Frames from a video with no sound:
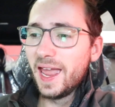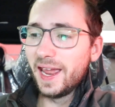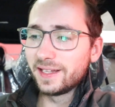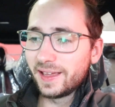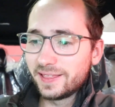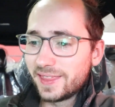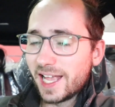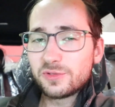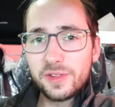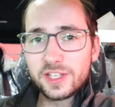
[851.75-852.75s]
And like,
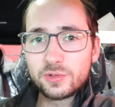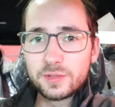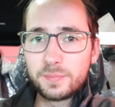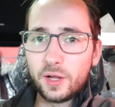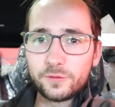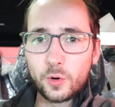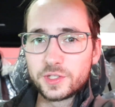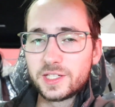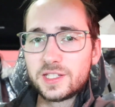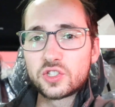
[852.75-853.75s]
that's what this was built for,
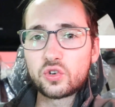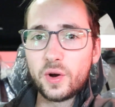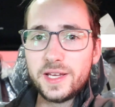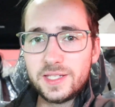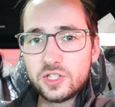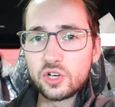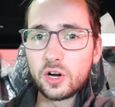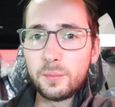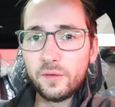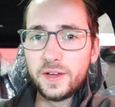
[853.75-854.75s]
is it's this crazy
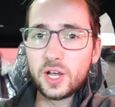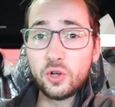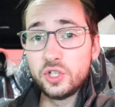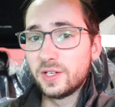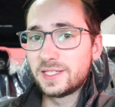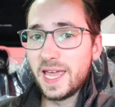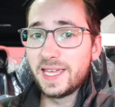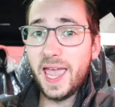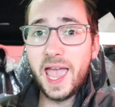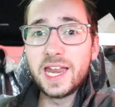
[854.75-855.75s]
durable vehicle you can
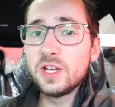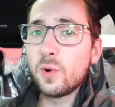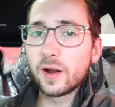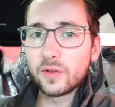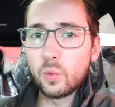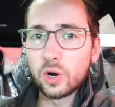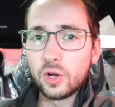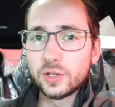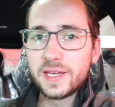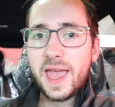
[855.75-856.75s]
take anywhere in the
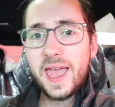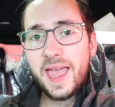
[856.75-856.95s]
world